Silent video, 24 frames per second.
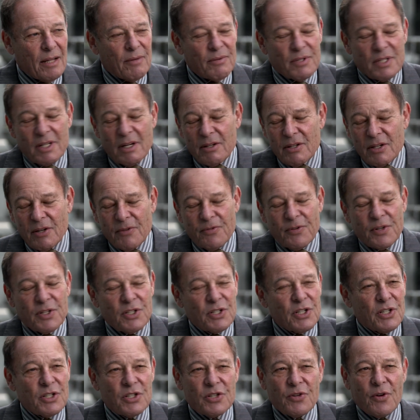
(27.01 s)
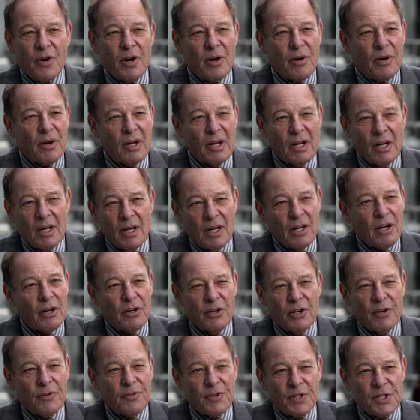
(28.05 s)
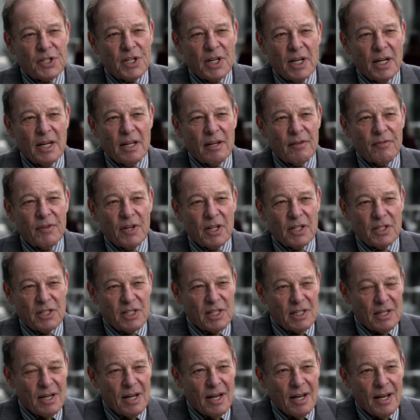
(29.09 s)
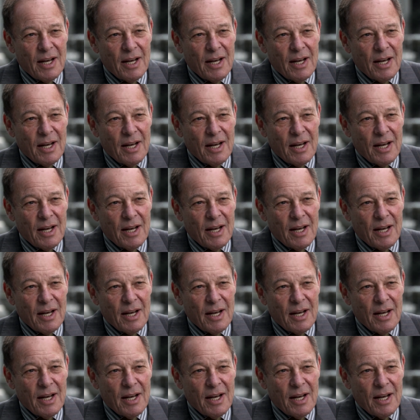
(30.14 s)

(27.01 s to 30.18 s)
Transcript: there was no difference in stroke, no difference in any events.